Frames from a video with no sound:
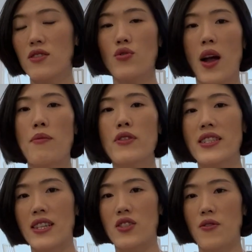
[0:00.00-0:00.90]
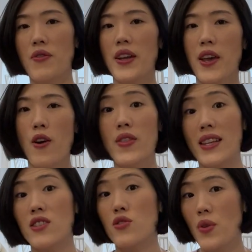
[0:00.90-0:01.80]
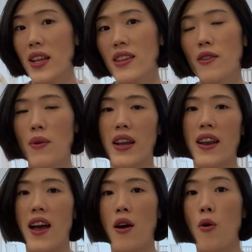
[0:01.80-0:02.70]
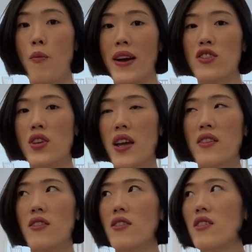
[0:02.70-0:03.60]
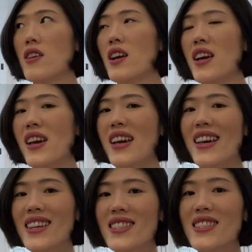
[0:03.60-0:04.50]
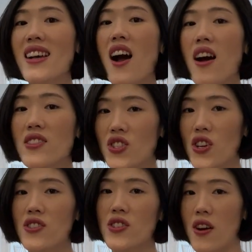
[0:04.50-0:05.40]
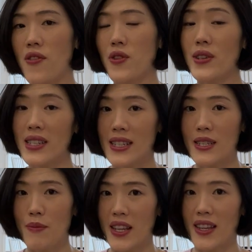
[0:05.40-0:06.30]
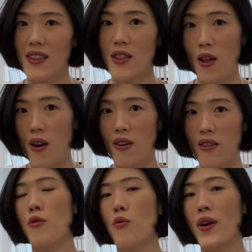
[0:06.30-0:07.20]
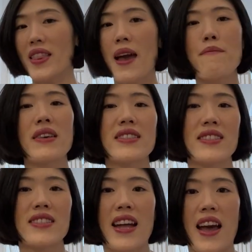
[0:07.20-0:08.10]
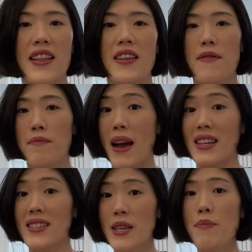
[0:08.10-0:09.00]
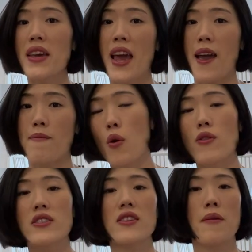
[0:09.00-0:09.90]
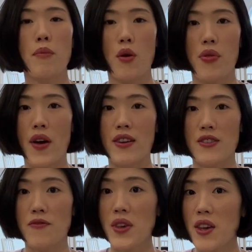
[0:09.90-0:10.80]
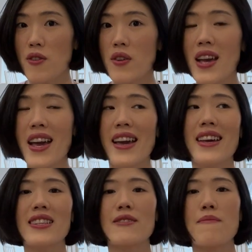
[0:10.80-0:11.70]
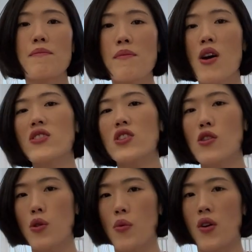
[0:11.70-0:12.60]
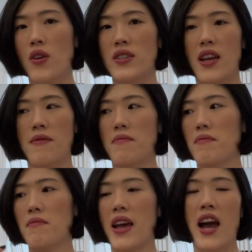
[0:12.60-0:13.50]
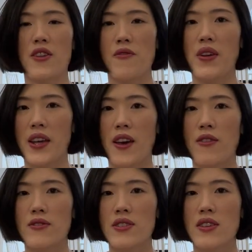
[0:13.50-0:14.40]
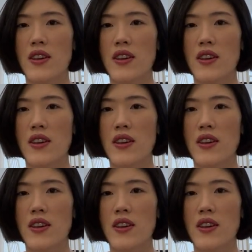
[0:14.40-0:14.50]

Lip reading: travel essential video that's trending right now on my channel is just under 6 minutes long. What that means is that my CPM, post per 1,000 view, is much lower than my other videos.